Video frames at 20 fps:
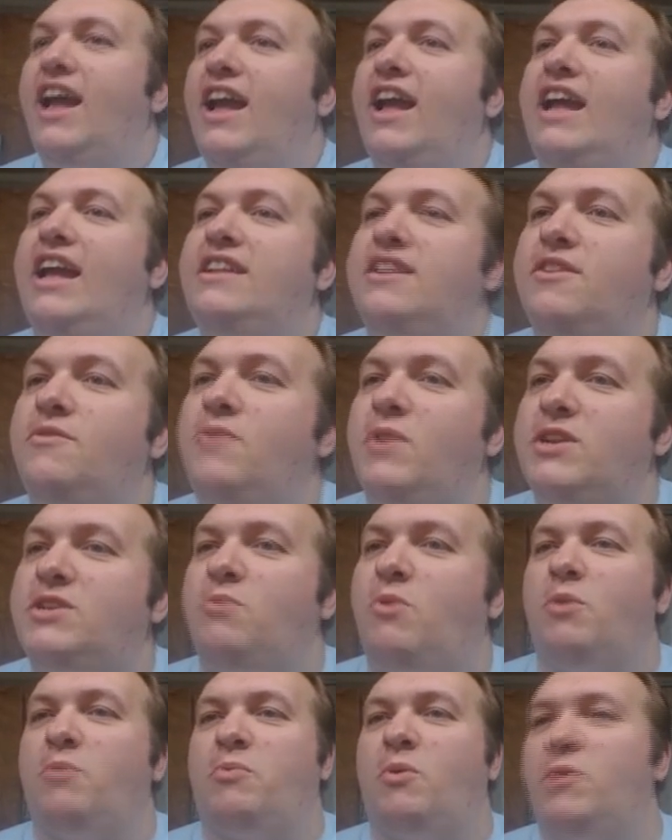He's a witch
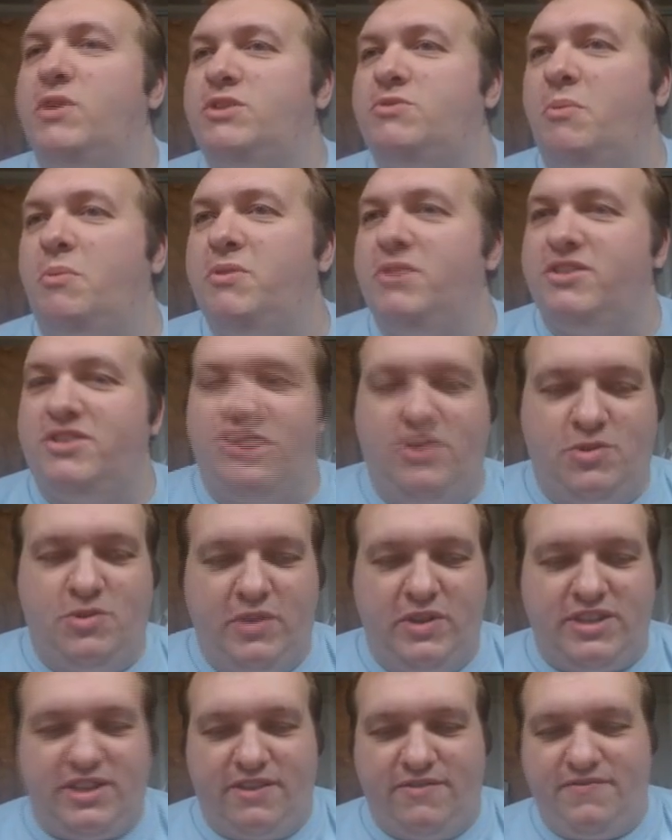warper. Witch warper doesn't use
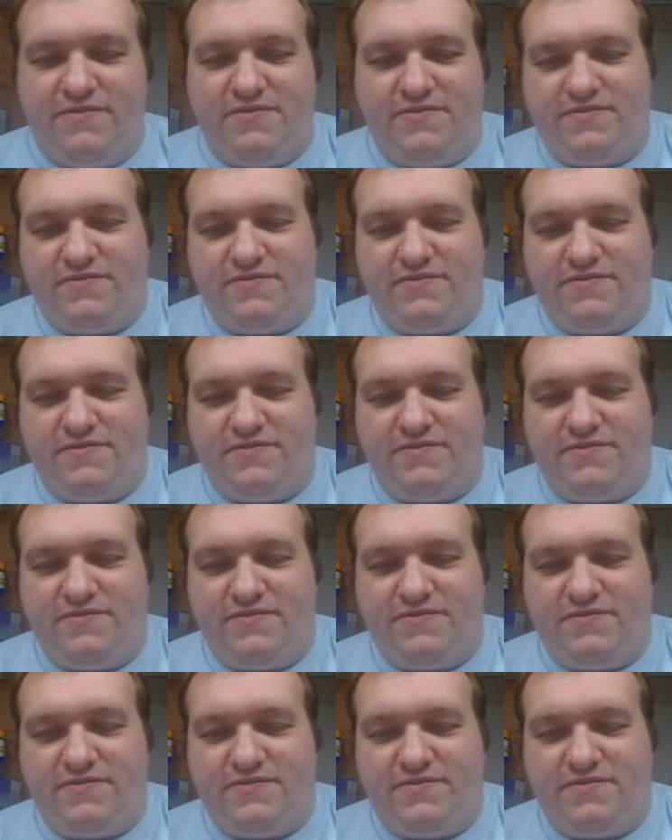wisdom.